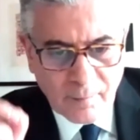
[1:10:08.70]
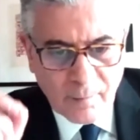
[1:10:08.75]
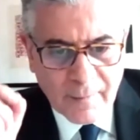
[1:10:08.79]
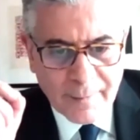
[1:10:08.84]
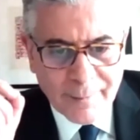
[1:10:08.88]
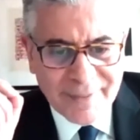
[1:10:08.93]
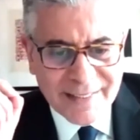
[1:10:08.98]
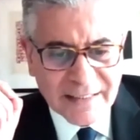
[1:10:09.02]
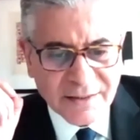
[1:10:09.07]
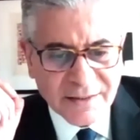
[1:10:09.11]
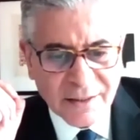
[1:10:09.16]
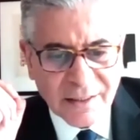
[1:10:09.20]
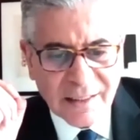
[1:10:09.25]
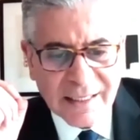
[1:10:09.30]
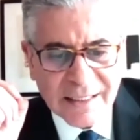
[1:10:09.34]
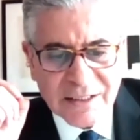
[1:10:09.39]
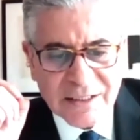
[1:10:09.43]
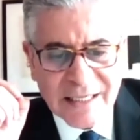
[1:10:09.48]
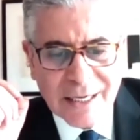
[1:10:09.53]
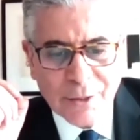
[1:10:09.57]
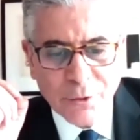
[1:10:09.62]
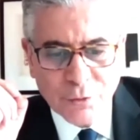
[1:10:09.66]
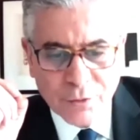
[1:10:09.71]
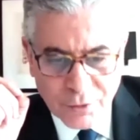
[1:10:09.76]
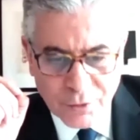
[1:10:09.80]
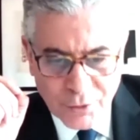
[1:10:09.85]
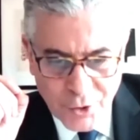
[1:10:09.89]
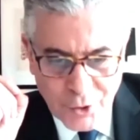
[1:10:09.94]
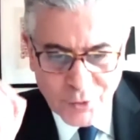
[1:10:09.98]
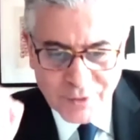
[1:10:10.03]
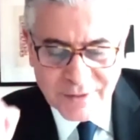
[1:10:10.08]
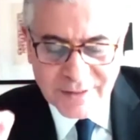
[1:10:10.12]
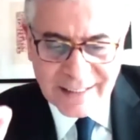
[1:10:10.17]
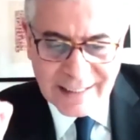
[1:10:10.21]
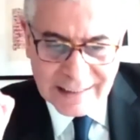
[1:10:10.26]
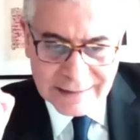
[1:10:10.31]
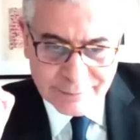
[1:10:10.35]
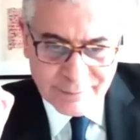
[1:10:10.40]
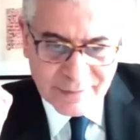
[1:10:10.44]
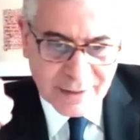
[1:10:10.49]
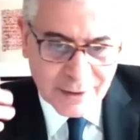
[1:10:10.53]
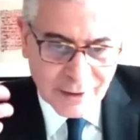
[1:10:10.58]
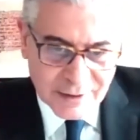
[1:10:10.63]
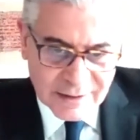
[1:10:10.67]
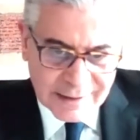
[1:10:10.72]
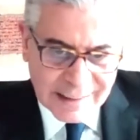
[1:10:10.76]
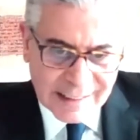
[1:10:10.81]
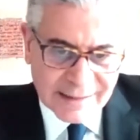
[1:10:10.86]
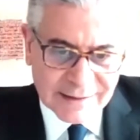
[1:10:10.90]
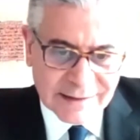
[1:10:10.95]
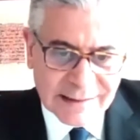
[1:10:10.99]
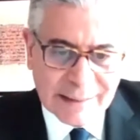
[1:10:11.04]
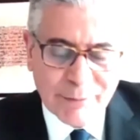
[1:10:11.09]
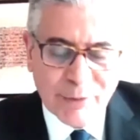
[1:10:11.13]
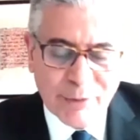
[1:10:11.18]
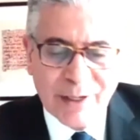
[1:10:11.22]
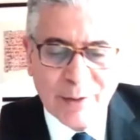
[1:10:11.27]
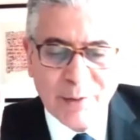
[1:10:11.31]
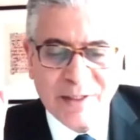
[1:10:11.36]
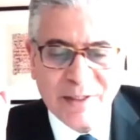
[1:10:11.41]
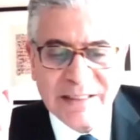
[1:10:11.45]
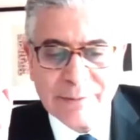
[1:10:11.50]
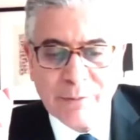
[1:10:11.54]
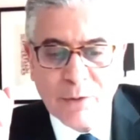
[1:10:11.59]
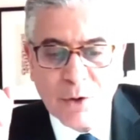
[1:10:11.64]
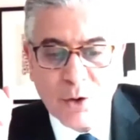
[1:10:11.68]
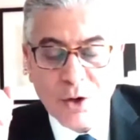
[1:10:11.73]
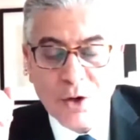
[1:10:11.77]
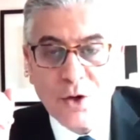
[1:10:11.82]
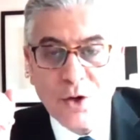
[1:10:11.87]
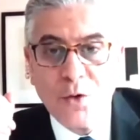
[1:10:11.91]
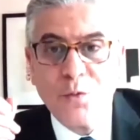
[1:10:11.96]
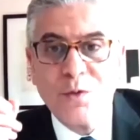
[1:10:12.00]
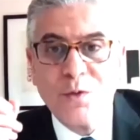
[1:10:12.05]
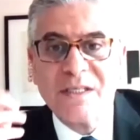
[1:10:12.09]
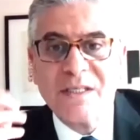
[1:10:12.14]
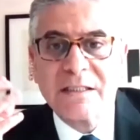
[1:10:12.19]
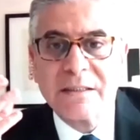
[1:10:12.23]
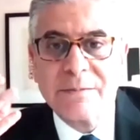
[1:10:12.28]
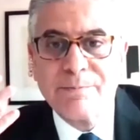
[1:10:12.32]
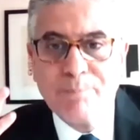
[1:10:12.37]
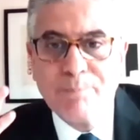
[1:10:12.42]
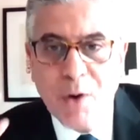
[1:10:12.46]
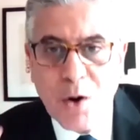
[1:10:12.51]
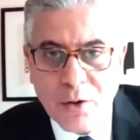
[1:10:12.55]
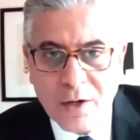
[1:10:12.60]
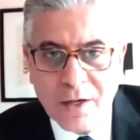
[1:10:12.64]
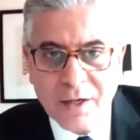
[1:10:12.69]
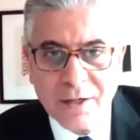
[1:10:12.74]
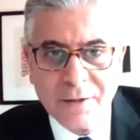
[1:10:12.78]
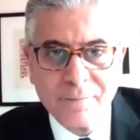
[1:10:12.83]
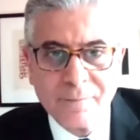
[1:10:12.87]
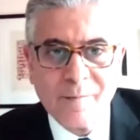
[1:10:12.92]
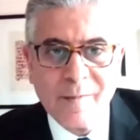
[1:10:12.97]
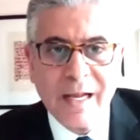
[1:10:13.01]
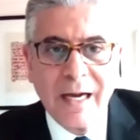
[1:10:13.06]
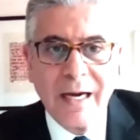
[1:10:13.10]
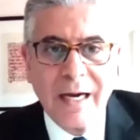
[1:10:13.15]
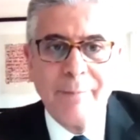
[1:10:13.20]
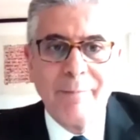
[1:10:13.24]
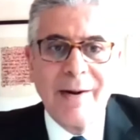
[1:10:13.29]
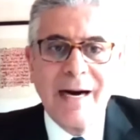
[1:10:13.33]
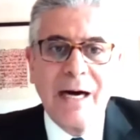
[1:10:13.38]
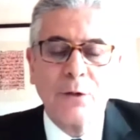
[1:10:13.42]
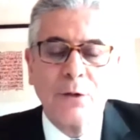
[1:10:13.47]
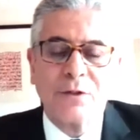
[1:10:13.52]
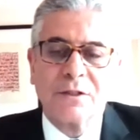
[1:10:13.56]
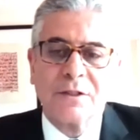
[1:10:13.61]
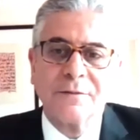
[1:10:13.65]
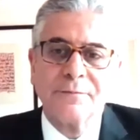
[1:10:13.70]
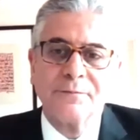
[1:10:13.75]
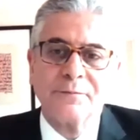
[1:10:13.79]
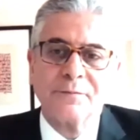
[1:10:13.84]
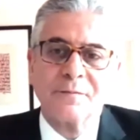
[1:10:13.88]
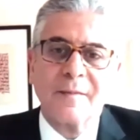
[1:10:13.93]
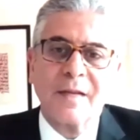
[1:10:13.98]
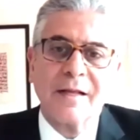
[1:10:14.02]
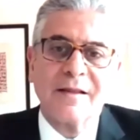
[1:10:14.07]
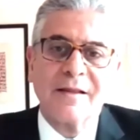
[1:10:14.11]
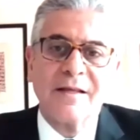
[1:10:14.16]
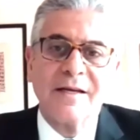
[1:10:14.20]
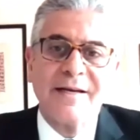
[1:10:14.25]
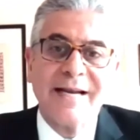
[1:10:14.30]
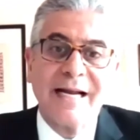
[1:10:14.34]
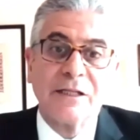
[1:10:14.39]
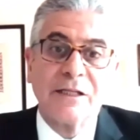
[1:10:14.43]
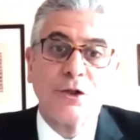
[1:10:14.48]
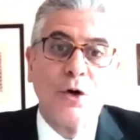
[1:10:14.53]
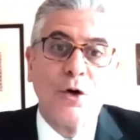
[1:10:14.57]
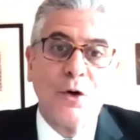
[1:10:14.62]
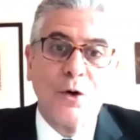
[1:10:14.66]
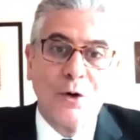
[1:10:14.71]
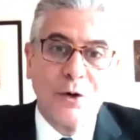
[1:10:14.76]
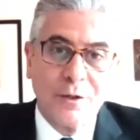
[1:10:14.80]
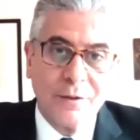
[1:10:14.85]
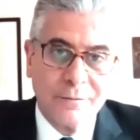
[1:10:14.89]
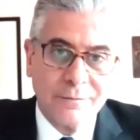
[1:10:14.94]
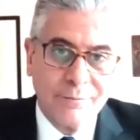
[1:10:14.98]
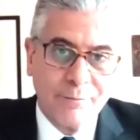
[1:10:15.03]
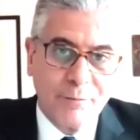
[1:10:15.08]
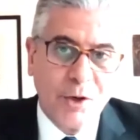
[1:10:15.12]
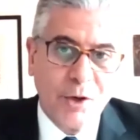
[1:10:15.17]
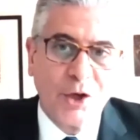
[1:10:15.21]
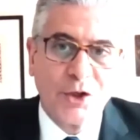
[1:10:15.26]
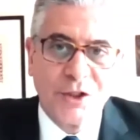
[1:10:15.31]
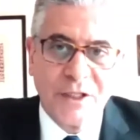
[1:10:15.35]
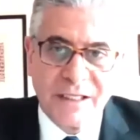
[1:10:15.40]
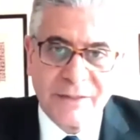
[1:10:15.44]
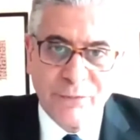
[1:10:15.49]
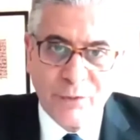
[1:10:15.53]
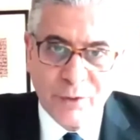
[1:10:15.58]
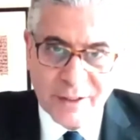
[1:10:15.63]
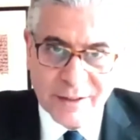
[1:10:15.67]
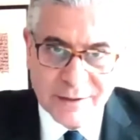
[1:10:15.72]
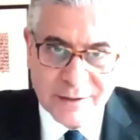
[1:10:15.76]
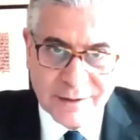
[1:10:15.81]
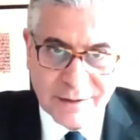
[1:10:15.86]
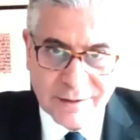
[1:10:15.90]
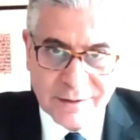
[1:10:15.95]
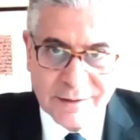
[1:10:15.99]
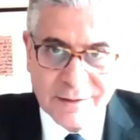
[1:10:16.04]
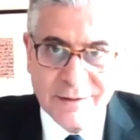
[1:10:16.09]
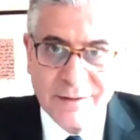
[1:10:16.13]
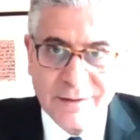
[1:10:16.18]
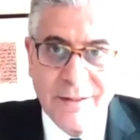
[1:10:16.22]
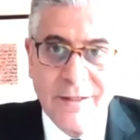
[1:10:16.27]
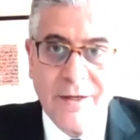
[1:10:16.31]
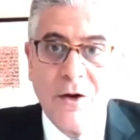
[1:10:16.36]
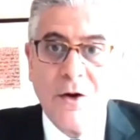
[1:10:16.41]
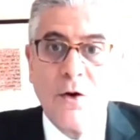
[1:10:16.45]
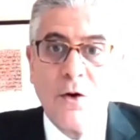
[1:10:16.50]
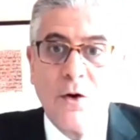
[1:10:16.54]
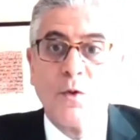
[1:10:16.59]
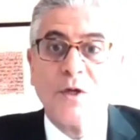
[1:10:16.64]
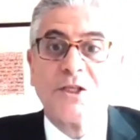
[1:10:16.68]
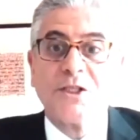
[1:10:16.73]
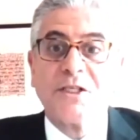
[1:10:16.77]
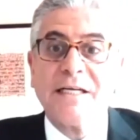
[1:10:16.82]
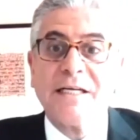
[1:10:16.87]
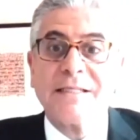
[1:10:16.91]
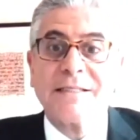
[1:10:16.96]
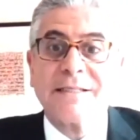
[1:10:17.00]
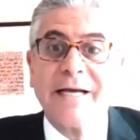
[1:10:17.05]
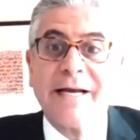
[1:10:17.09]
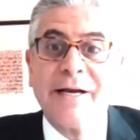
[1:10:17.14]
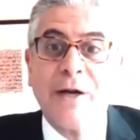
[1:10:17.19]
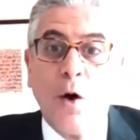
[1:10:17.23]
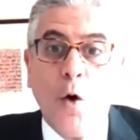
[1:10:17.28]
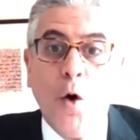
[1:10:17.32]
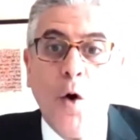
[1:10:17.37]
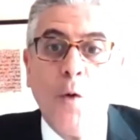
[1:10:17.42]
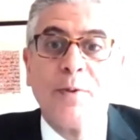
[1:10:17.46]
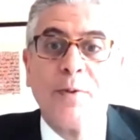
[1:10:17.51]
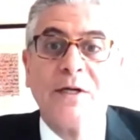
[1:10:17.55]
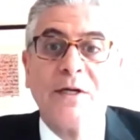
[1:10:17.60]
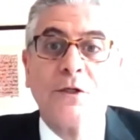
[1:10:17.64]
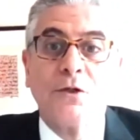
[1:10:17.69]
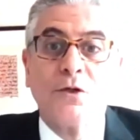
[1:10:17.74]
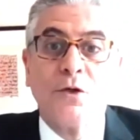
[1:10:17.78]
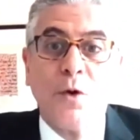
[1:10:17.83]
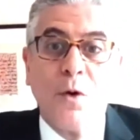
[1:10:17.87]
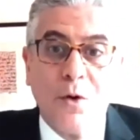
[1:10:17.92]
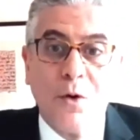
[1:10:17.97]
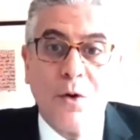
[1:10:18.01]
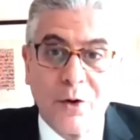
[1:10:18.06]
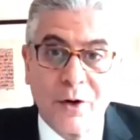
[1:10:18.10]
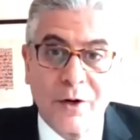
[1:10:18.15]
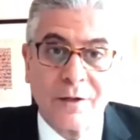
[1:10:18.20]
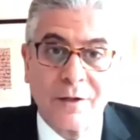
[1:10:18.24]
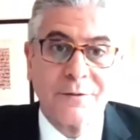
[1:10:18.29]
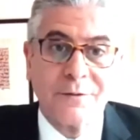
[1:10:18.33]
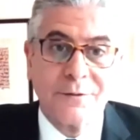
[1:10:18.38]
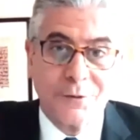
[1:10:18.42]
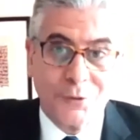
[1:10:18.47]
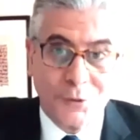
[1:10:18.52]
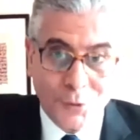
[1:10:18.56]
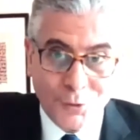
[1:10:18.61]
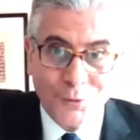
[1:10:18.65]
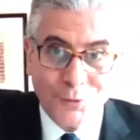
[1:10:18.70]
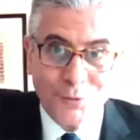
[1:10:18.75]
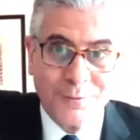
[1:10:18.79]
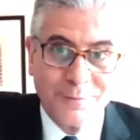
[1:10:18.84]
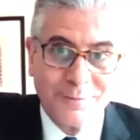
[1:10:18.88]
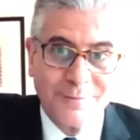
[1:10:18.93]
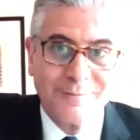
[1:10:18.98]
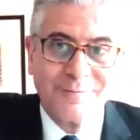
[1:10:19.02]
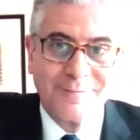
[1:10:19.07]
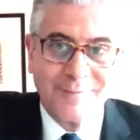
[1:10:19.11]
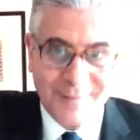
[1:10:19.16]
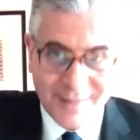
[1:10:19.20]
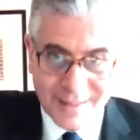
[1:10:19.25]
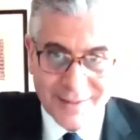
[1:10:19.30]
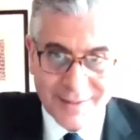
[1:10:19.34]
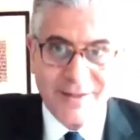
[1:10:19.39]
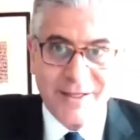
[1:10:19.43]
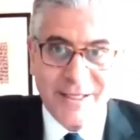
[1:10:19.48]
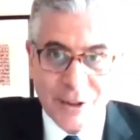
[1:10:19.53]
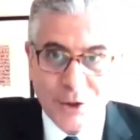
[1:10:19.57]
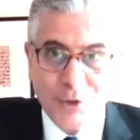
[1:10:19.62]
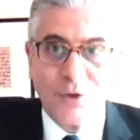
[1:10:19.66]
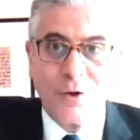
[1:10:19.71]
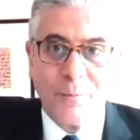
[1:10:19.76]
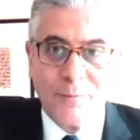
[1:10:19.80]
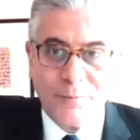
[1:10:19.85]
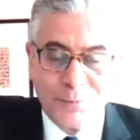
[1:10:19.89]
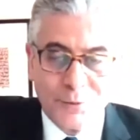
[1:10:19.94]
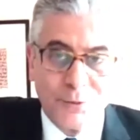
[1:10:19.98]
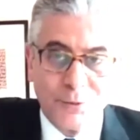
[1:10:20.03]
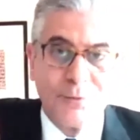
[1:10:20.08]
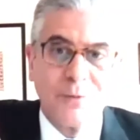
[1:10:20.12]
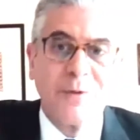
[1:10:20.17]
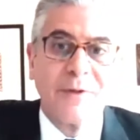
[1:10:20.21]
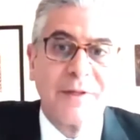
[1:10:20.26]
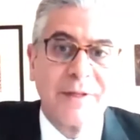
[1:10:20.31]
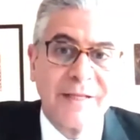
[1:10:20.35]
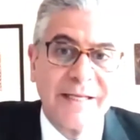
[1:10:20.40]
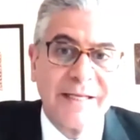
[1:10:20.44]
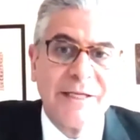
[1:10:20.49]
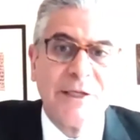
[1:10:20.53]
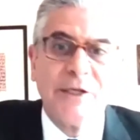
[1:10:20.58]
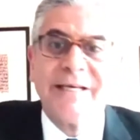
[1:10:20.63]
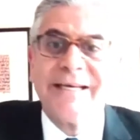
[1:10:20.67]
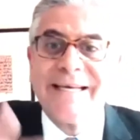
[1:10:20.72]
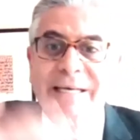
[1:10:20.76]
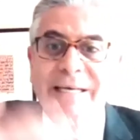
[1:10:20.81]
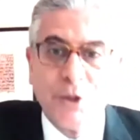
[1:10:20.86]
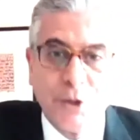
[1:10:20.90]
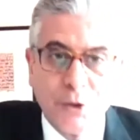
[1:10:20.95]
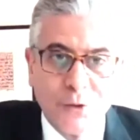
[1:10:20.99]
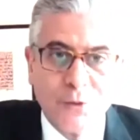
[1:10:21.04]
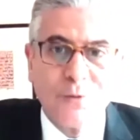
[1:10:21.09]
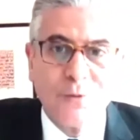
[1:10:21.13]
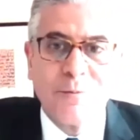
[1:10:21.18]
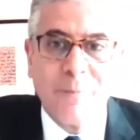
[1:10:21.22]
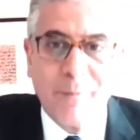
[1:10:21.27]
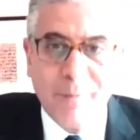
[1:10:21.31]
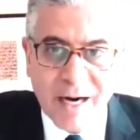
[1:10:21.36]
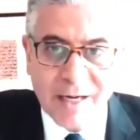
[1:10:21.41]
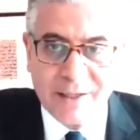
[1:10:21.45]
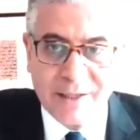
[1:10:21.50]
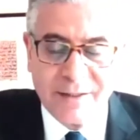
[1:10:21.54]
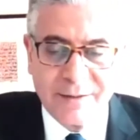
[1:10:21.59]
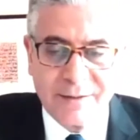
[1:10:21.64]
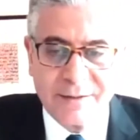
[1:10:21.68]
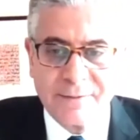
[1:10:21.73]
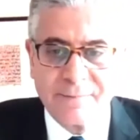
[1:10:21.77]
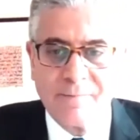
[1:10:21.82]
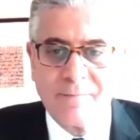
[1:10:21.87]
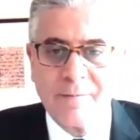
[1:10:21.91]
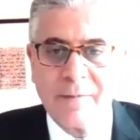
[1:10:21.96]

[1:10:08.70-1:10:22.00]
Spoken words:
Minister Lakhdar knows that, because last time when I was in Morocco, we spoke about the Nador project, for instance, which is an open door to the Europe, to the EU market.